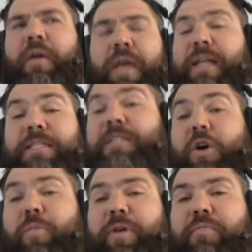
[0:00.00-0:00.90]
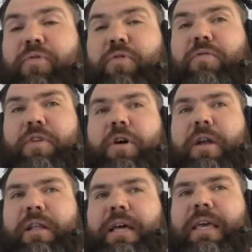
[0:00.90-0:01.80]
and still be improving on
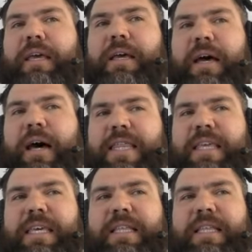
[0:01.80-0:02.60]
it. Like I think